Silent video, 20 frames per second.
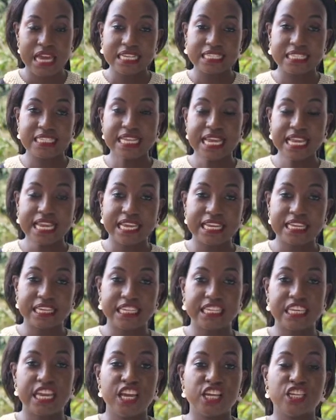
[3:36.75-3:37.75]

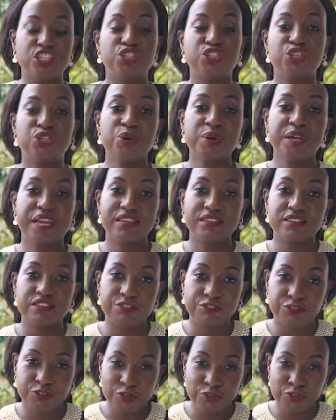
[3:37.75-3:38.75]
Secondly, do you get the
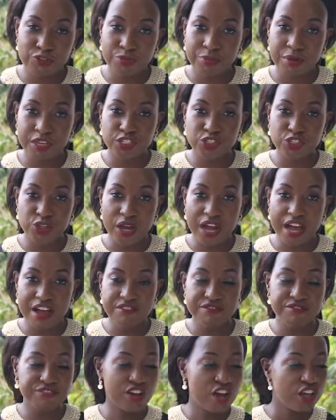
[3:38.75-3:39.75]
fulfillment you have?